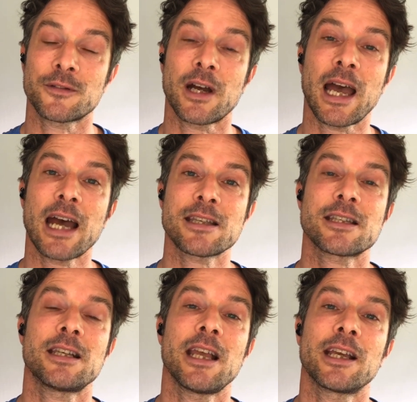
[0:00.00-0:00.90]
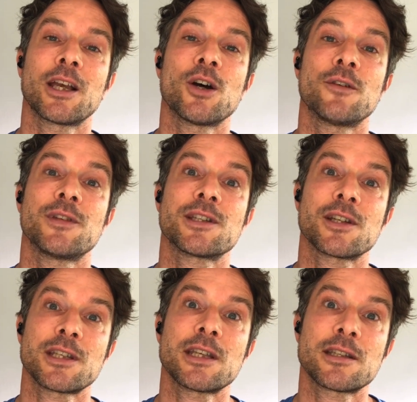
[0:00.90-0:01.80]
I had to let go of this
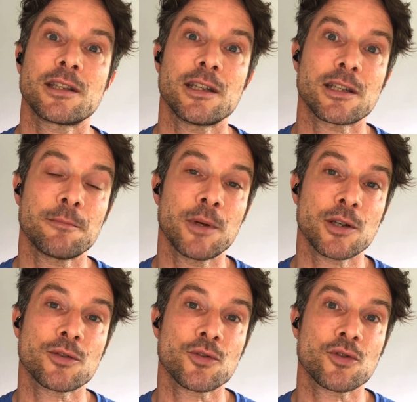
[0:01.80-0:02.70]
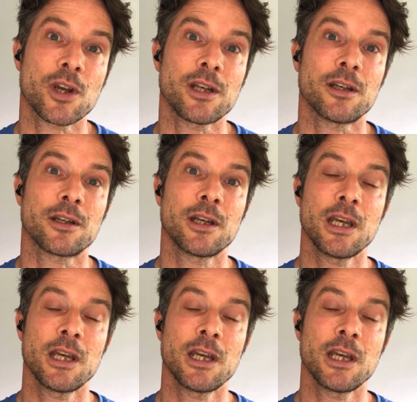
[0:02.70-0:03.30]
identity as a personal trainer